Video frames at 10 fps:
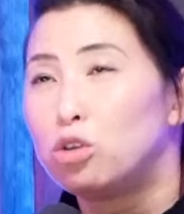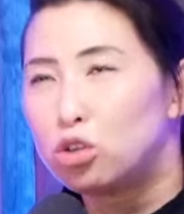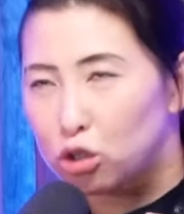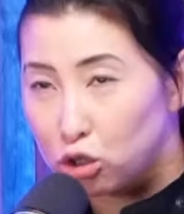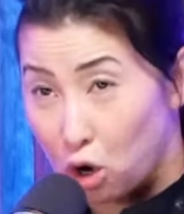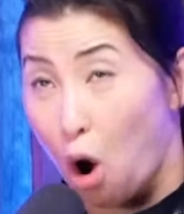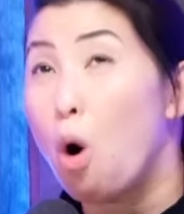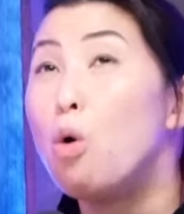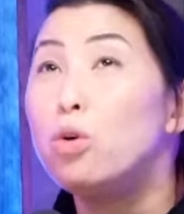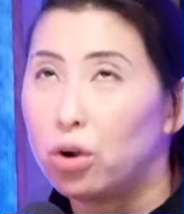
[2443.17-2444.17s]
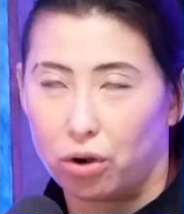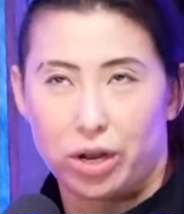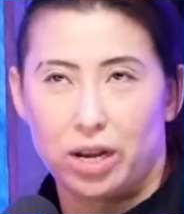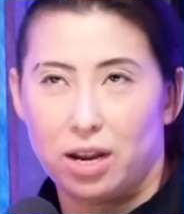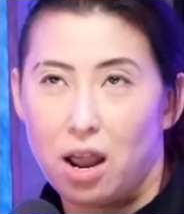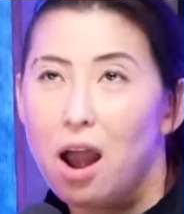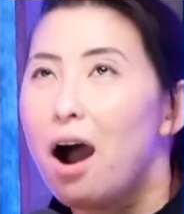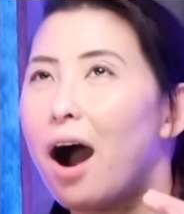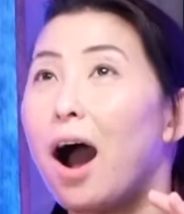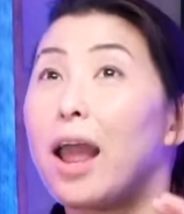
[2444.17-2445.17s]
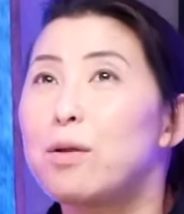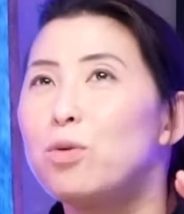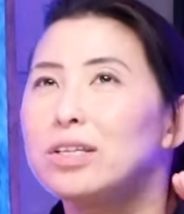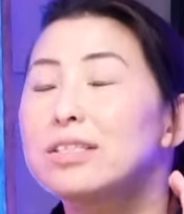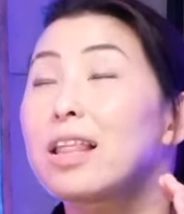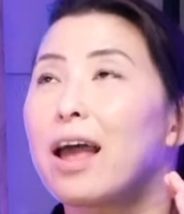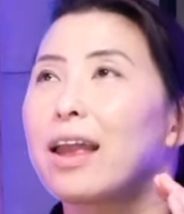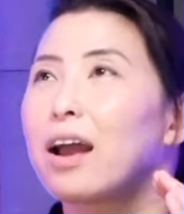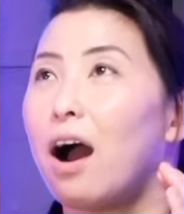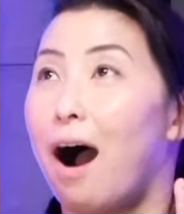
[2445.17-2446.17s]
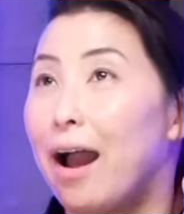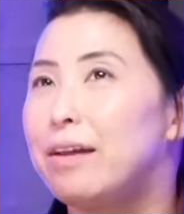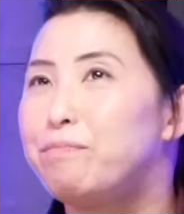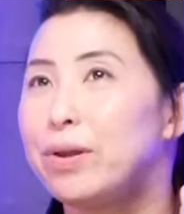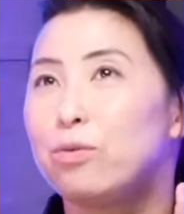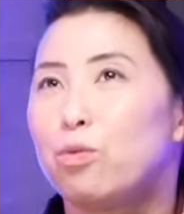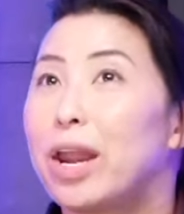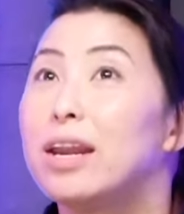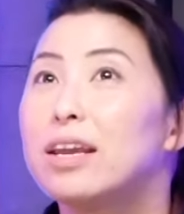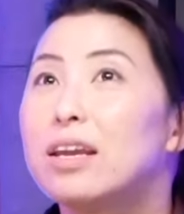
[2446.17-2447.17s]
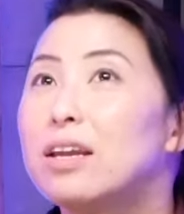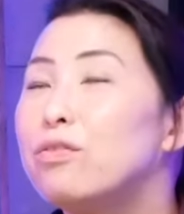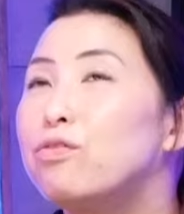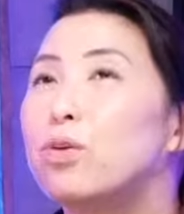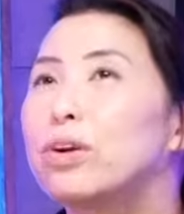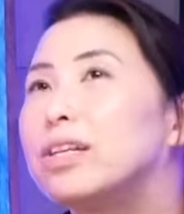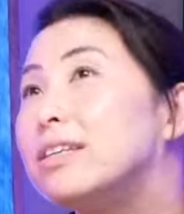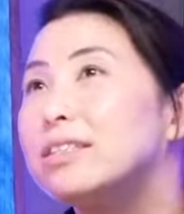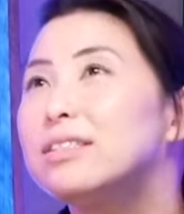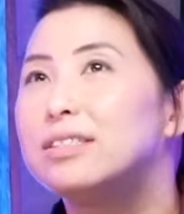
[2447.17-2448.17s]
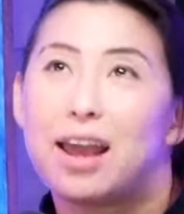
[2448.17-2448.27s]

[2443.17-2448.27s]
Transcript: so good. I was like, I've been waiting for this